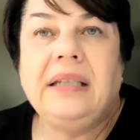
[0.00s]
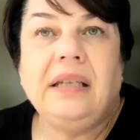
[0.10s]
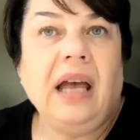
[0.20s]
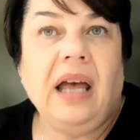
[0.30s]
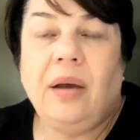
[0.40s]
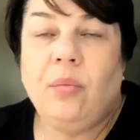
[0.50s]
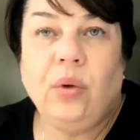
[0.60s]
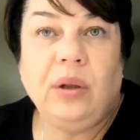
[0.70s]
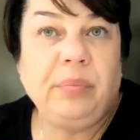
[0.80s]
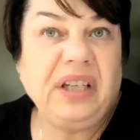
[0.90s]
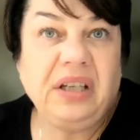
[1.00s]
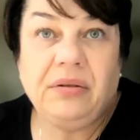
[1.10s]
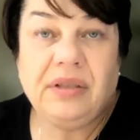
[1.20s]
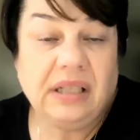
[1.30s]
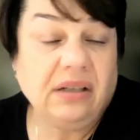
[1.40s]
will be
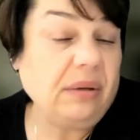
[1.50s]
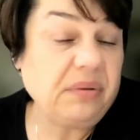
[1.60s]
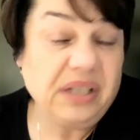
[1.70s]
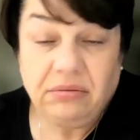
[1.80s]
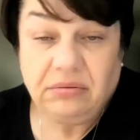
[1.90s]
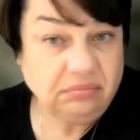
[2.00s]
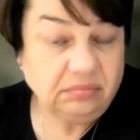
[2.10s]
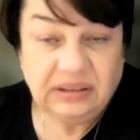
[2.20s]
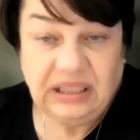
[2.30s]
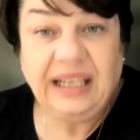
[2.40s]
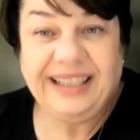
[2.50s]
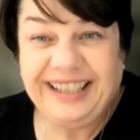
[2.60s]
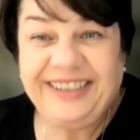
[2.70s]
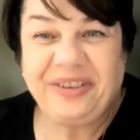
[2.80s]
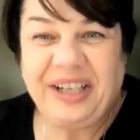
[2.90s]
using crypto,
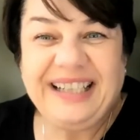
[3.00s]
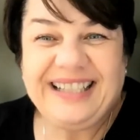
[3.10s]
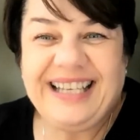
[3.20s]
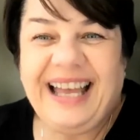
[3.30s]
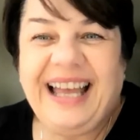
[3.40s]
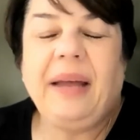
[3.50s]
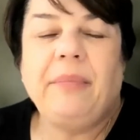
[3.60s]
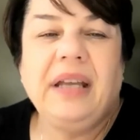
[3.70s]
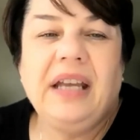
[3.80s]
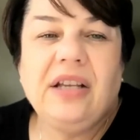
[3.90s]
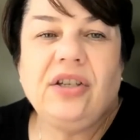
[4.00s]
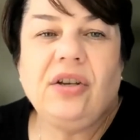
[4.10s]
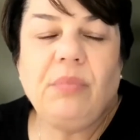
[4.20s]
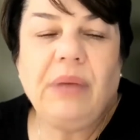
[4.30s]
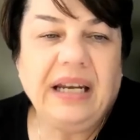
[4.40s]
likely, right? So
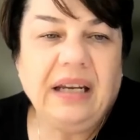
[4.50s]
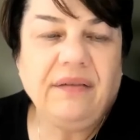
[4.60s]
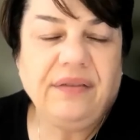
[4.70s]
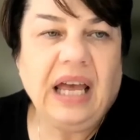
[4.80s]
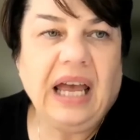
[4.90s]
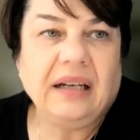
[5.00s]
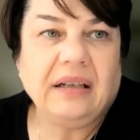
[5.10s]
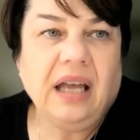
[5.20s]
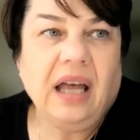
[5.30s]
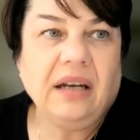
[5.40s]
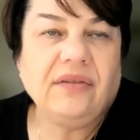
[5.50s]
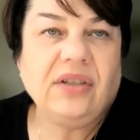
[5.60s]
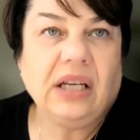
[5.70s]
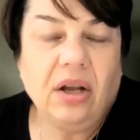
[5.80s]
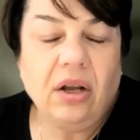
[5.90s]
many of that kind of
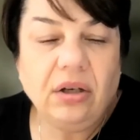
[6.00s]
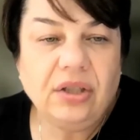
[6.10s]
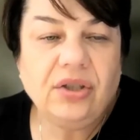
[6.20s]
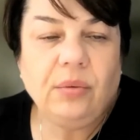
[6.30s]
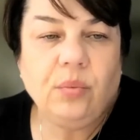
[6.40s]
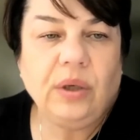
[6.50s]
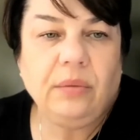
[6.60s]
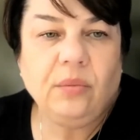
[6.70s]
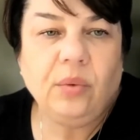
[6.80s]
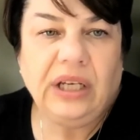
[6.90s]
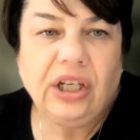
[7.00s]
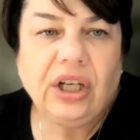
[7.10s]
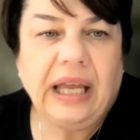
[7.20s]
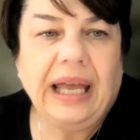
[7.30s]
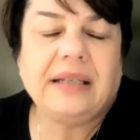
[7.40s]
technology we
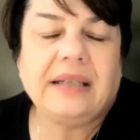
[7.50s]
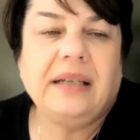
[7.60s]
look at,